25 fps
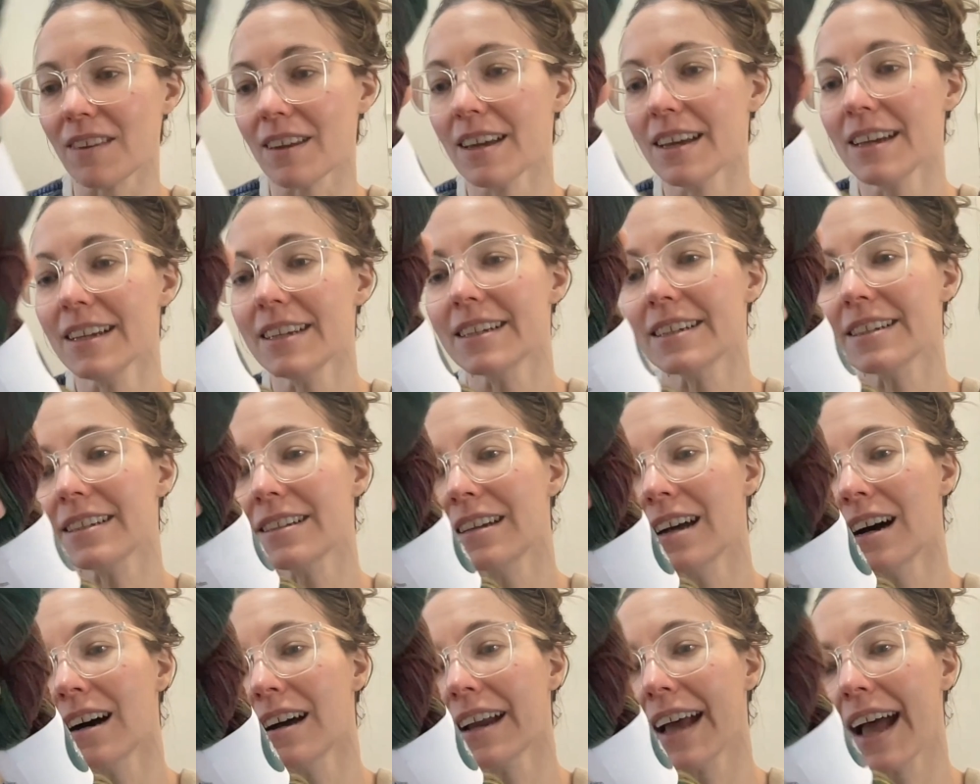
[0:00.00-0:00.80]
It does
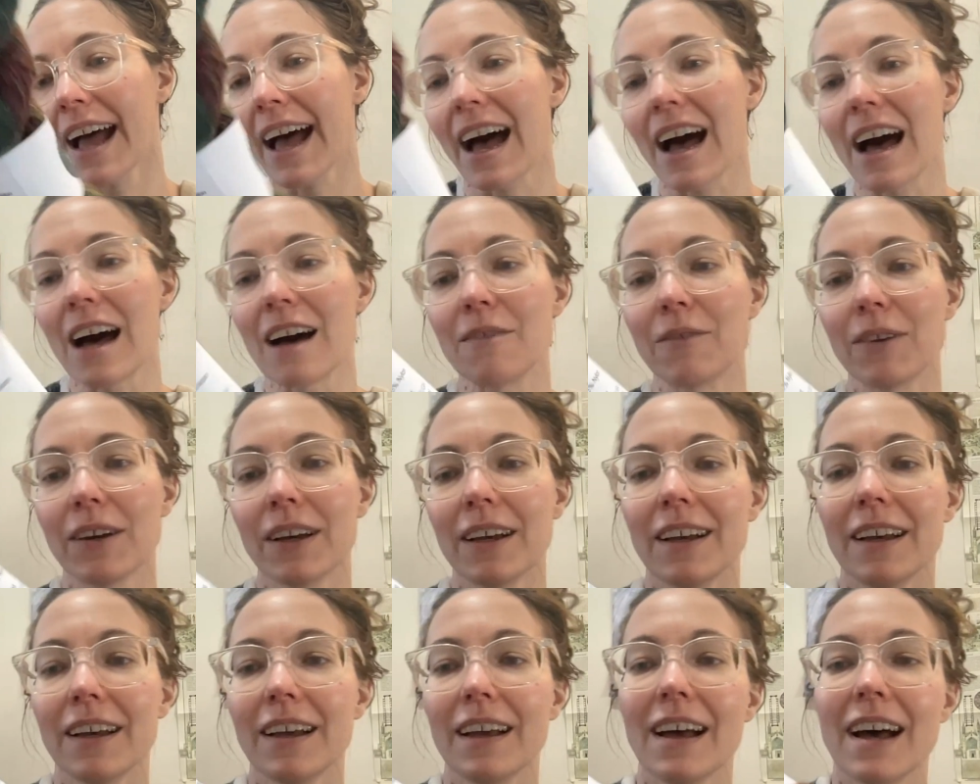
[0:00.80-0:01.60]
not have
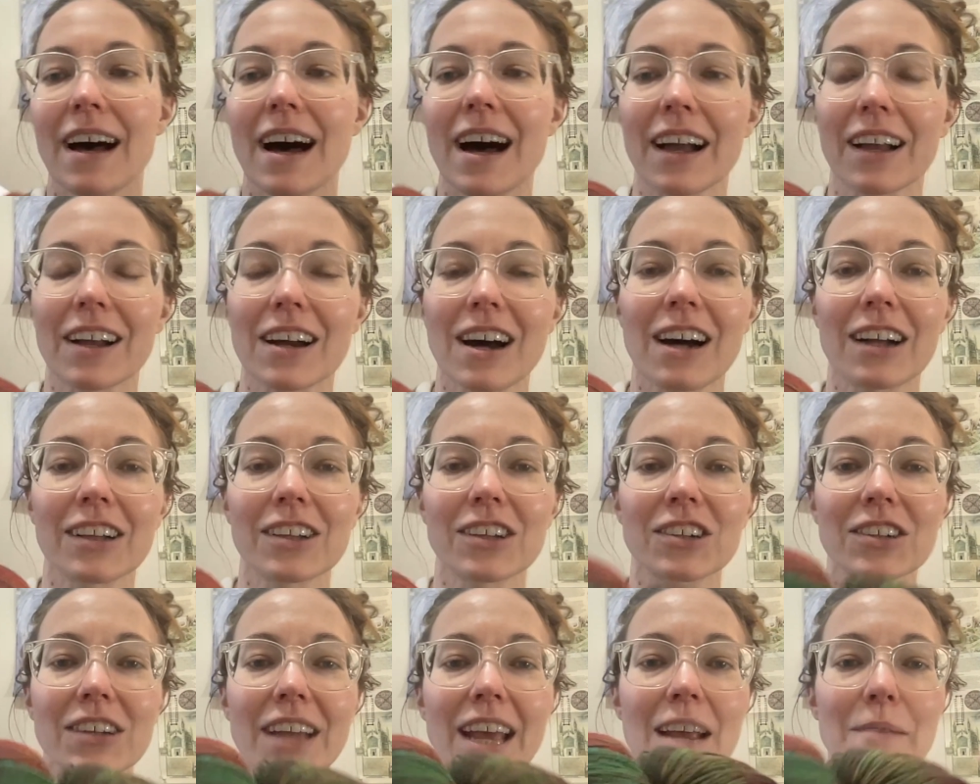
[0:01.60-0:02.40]
a color
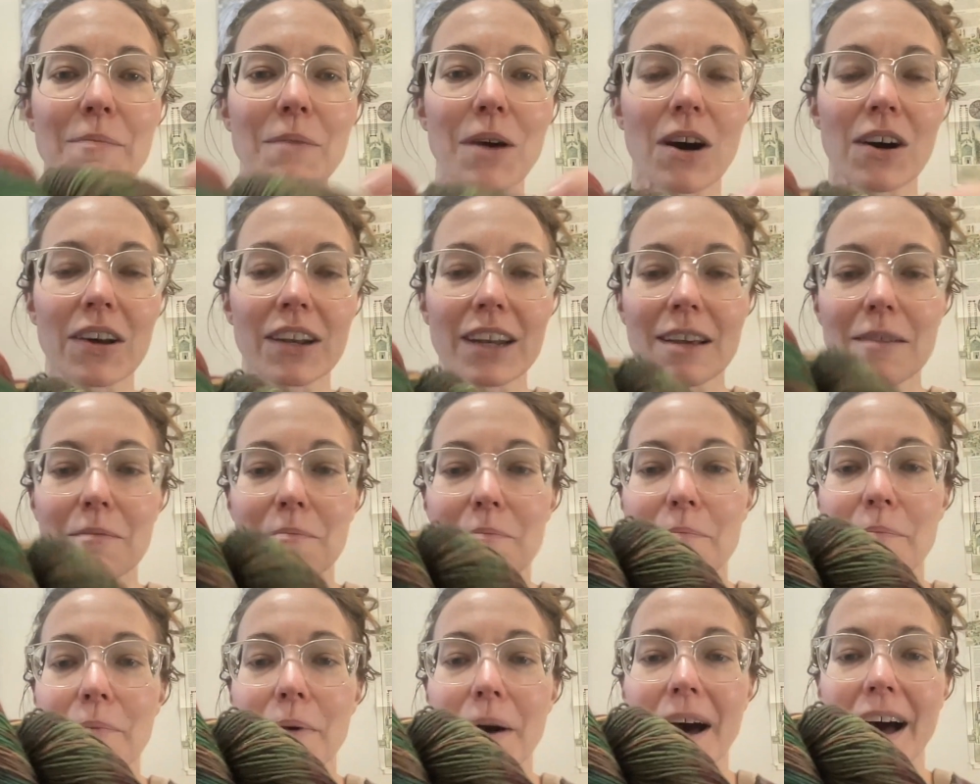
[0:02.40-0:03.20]
name on it,
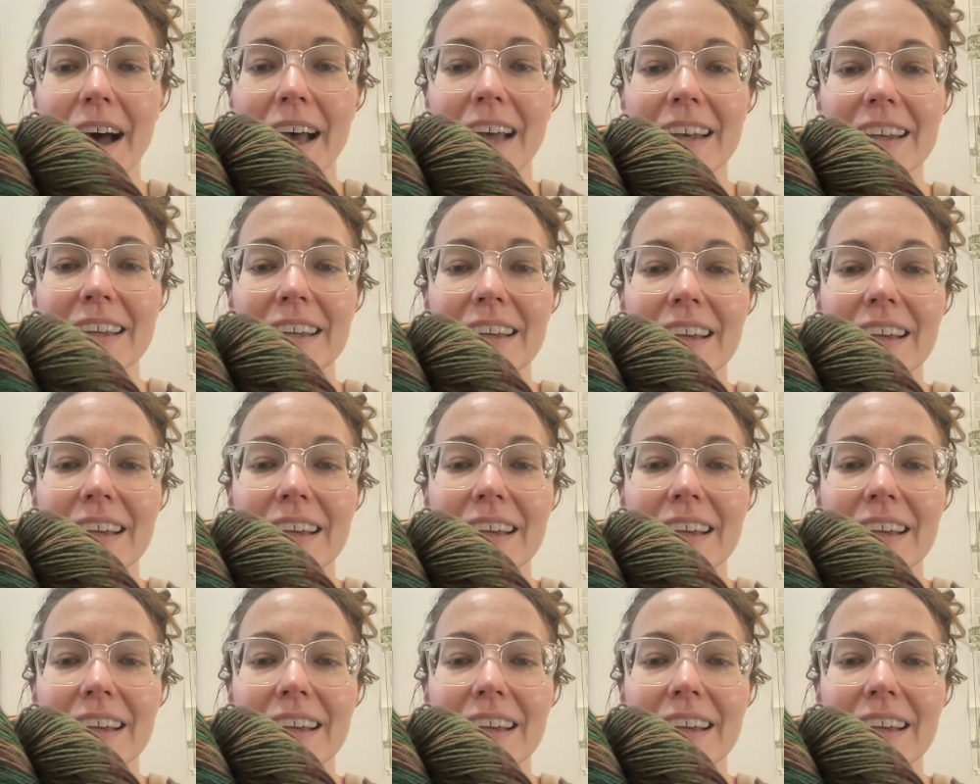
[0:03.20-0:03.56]
but